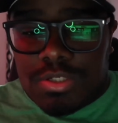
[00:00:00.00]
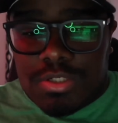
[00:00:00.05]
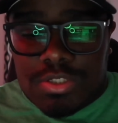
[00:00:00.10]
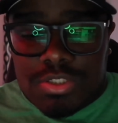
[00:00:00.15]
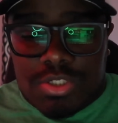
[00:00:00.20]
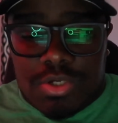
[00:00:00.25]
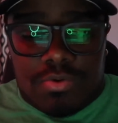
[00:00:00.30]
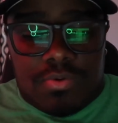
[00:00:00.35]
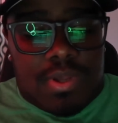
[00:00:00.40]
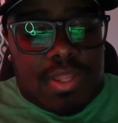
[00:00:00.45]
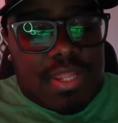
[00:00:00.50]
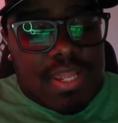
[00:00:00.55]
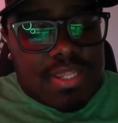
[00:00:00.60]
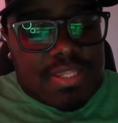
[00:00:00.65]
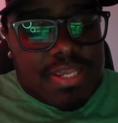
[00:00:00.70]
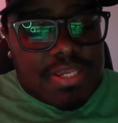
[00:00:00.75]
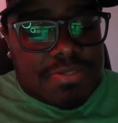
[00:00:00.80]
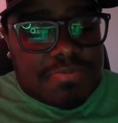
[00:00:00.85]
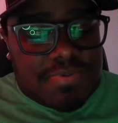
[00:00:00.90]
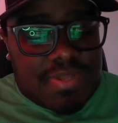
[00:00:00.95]
So, and
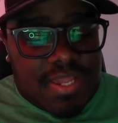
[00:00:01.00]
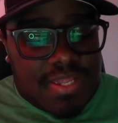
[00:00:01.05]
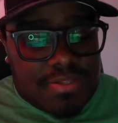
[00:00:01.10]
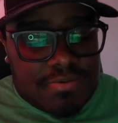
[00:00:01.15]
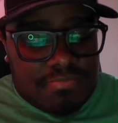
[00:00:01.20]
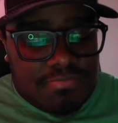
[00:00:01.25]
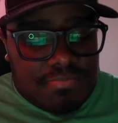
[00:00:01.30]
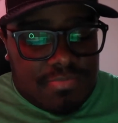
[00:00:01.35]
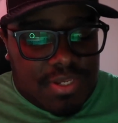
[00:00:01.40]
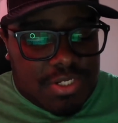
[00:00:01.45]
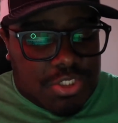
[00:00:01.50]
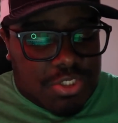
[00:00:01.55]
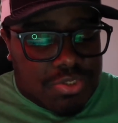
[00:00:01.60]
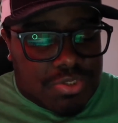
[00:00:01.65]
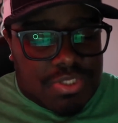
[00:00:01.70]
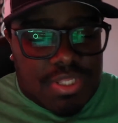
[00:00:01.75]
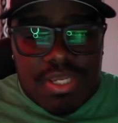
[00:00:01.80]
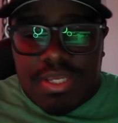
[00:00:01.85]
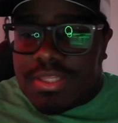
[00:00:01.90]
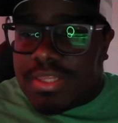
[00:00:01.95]
that makes you
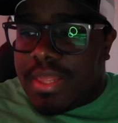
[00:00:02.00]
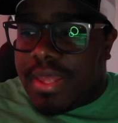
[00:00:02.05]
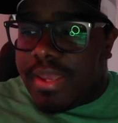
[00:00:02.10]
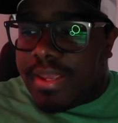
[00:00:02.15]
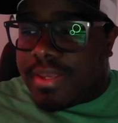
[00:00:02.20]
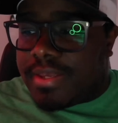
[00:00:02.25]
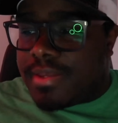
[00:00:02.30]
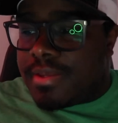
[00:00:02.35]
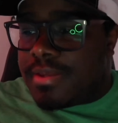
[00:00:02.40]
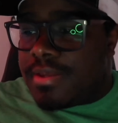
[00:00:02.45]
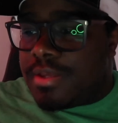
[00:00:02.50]
think, like,